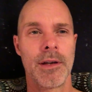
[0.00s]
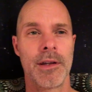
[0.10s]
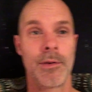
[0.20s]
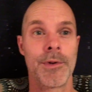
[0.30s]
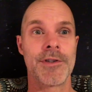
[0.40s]

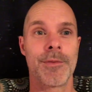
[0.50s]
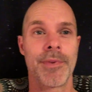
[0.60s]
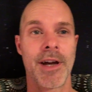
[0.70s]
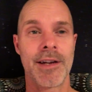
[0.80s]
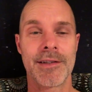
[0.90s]
the recent
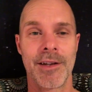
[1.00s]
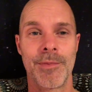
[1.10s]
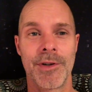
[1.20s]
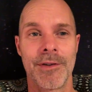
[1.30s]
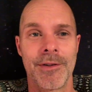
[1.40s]
past I've
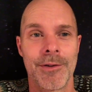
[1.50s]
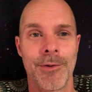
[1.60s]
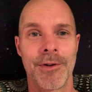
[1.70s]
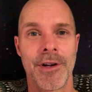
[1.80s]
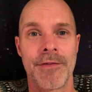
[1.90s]
been
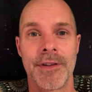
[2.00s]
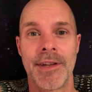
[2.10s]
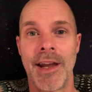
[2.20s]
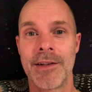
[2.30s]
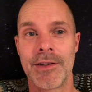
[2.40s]
going off on
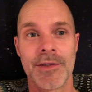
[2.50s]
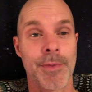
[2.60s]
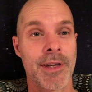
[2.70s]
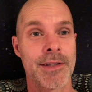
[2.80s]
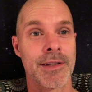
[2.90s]
tangents,
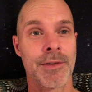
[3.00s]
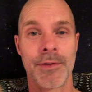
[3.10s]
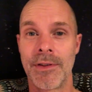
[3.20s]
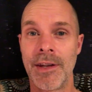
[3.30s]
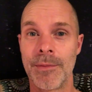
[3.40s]
but that's a
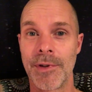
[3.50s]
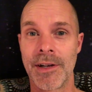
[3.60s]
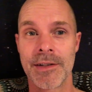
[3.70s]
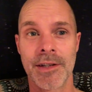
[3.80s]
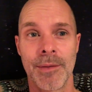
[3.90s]
different thing
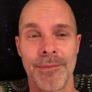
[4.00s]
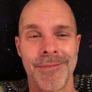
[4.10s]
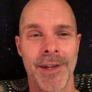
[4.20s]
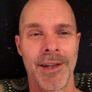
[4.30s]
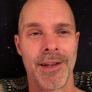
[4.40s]
because I'm
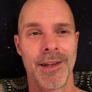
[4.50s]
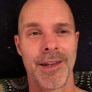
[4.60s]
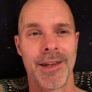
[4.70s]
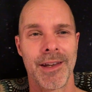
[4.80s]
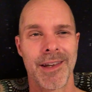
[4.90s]

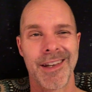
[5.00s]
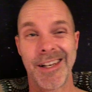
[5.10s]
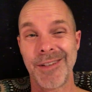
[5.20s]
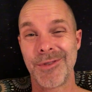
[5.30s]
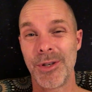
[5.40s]

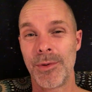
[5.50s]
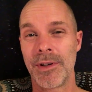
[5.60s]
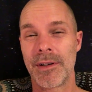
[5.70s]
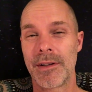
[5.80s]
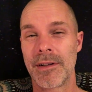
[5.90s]
kind of
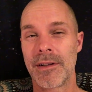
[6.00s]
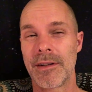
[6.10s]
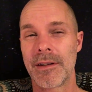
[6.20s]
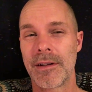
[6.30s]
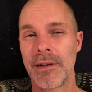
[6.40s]
doing
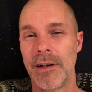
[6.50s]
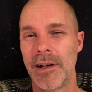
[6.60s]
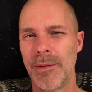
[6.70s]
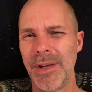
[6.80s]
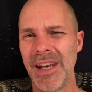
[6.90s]

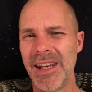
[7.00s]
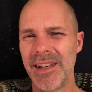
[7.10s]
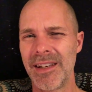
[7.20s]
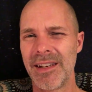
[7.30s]
comedy.